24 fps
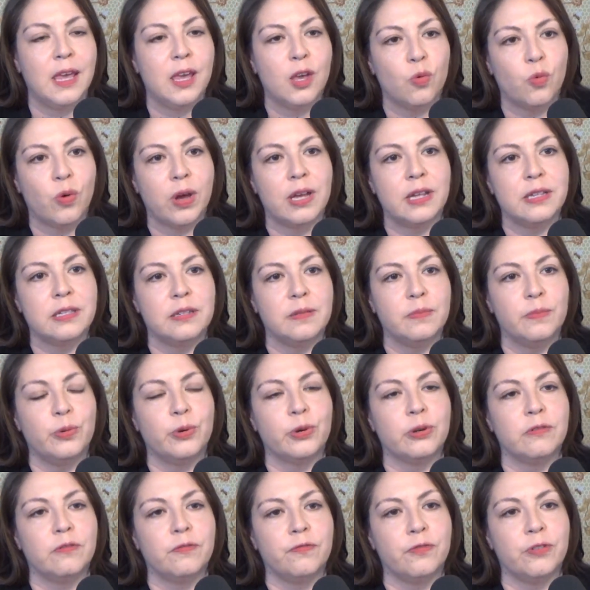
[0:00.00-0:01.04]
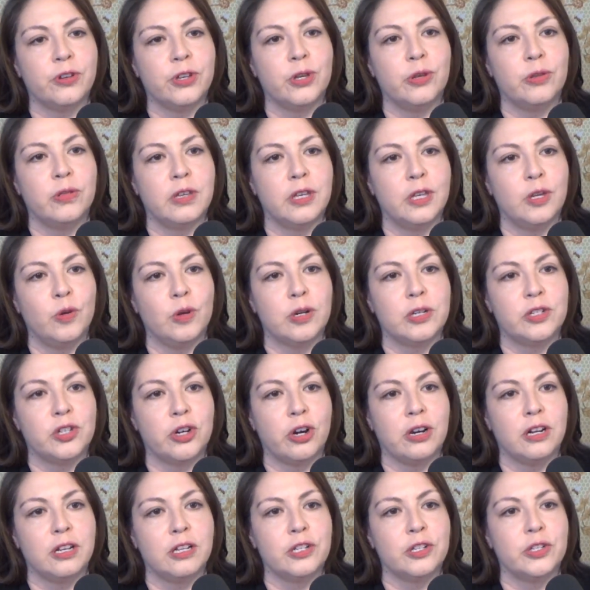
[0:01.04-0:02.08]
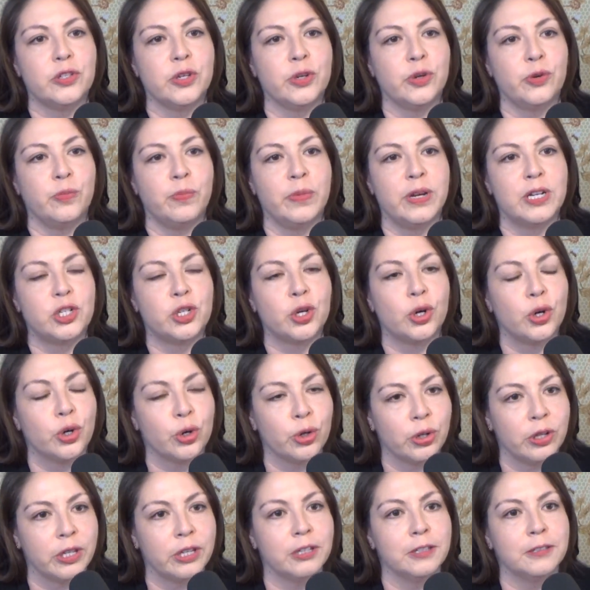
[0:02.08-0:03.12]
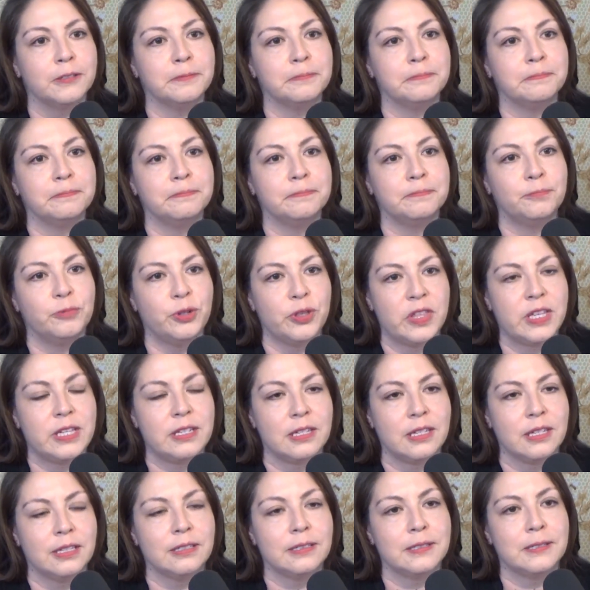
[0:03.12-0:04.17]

Why is it important for you that you are starting so much earlier with these kids?